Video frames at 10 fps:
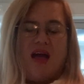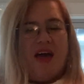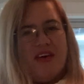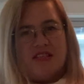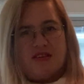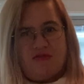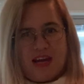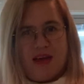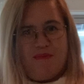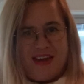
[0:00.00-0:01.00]
And that's a
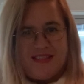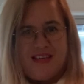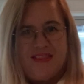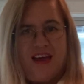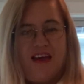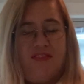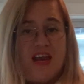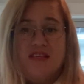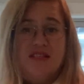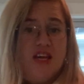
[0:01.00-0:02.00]
really amazing thing.
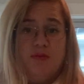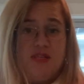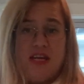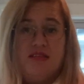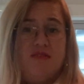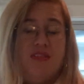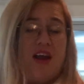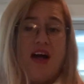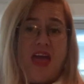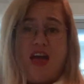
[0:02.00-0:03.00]
That is the objective that
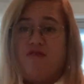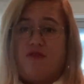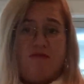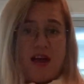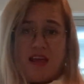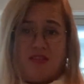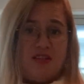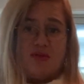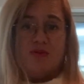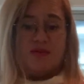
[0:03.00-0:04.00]
I have for running
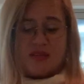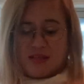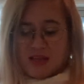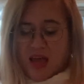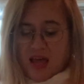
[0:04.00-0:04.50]
these courses.